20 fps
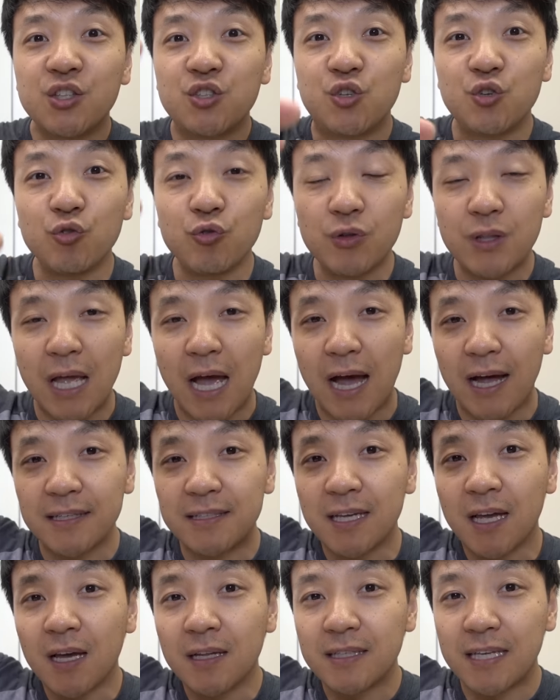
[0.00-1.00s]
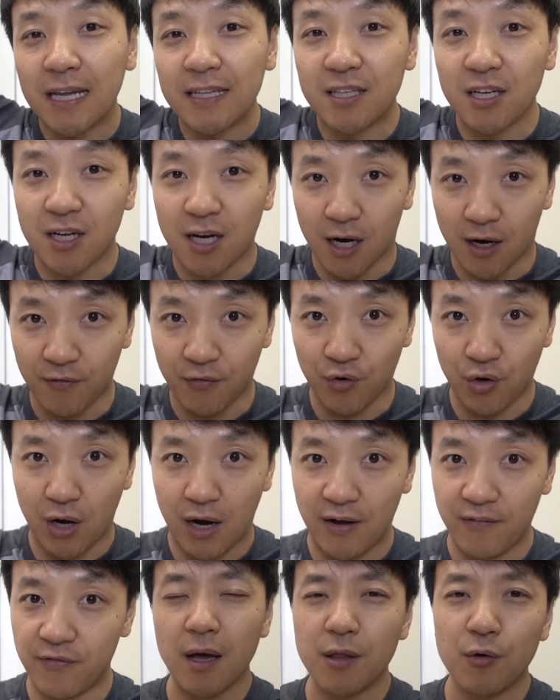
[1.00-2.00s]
do not take the cover off.